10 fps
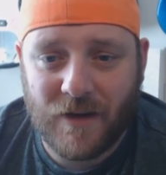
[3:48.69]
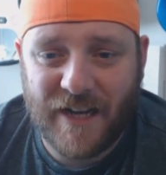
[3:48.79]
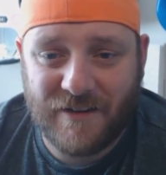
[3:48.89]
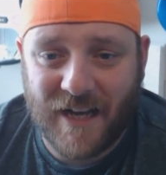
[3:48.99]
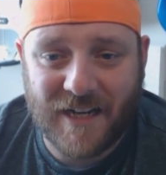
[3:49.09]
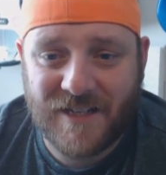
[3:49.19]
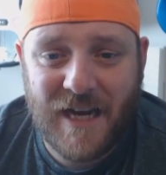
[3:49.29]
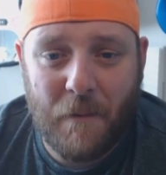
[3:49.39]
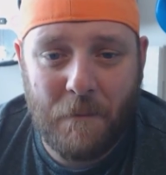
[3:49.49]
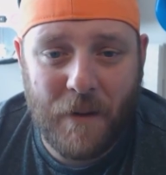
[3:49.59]
like I
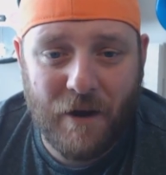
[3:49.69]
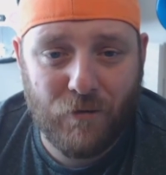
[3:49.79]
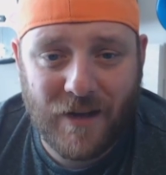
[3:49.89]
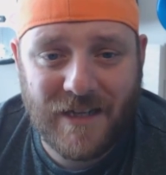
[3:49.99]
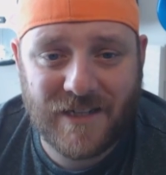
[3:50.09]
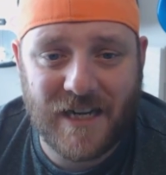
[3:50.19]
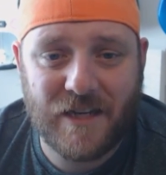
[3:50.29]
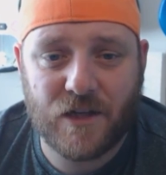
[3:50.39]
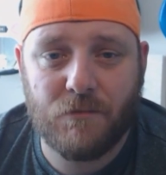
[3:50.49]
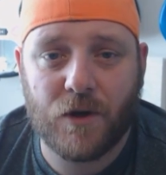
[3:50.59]
said, be released
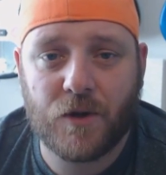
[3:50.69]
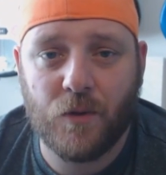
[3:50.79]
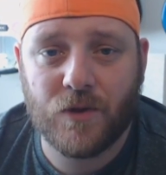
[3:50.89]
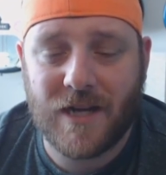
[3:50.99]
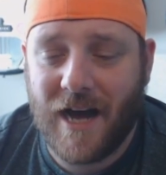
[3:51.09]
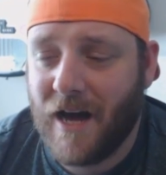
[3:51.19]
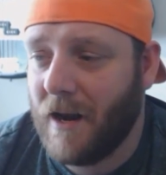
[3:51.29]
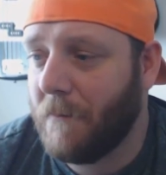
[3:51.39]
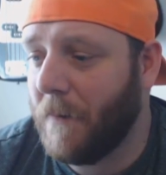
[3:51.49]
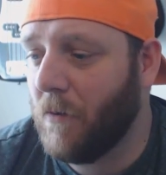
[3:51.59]
into mod tools
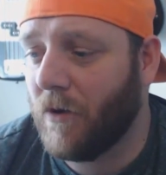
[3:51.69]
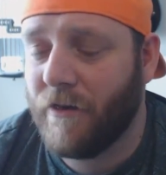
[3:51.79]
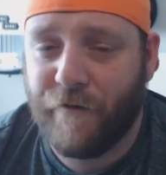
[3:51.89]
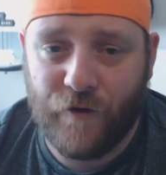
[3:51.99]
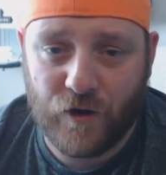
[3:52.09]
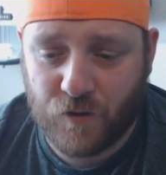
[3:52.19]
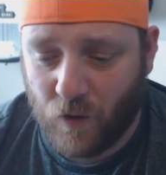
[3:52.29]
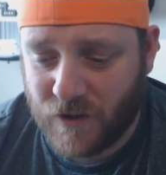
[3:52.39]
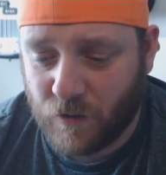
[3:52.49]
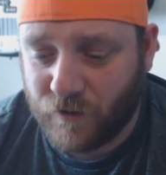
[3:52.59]
and be one of the first
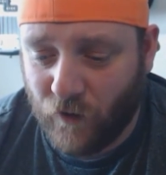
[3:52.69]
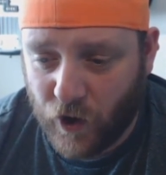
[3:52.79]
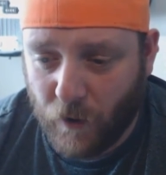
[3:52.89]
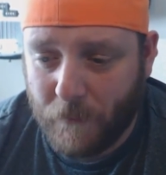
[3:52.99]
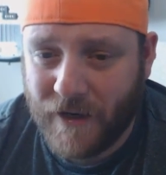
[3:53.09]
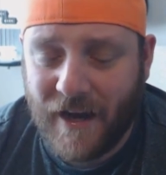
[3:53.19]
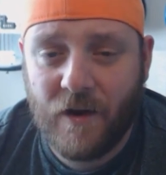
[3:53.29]
ones that was fully complete.